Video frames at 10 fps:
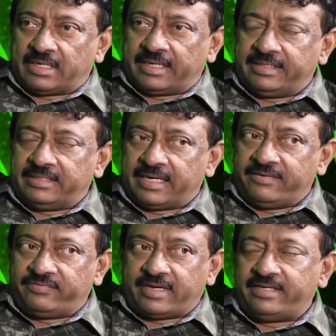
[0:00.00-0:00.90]

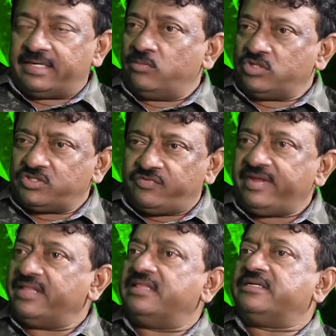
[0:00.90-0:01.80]
I almost
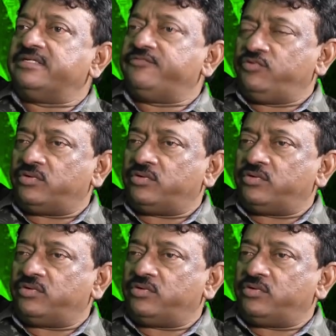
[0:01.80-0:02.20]
feel that if